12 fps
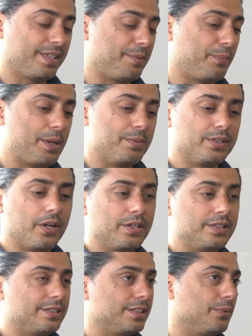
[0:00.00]
the prima
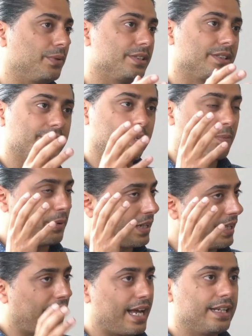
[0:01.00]
donnas and the ones that's going to
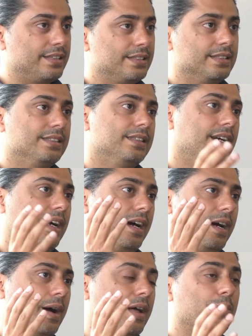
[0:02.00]
break your head, mm.
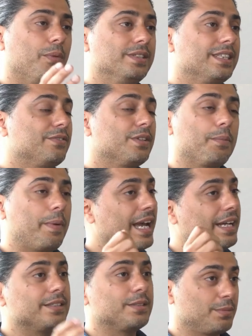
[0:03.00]
uh, and the ones even that
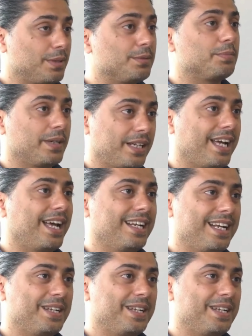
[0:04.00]
pay sometimes break your head